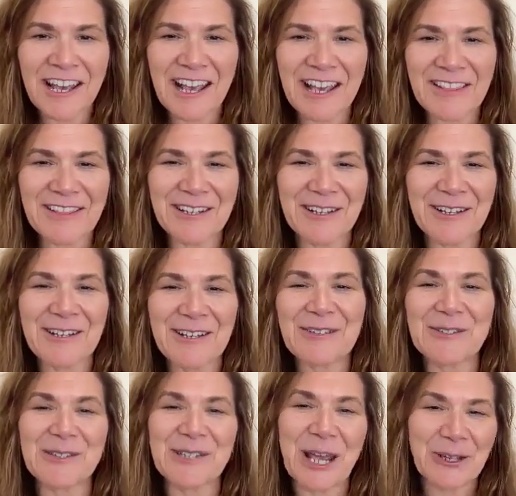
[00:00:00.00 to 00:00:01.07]
and then a
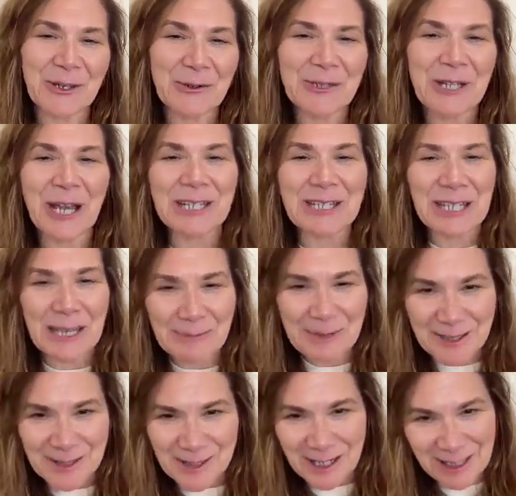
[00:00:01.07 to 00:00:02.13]

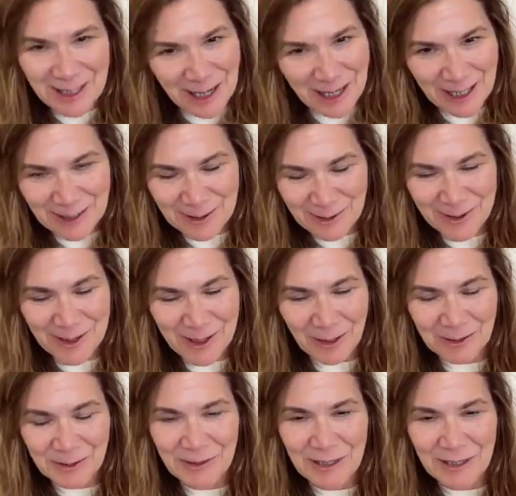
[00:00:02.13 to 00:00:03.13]
psychodynamic psychiatrist, Dr.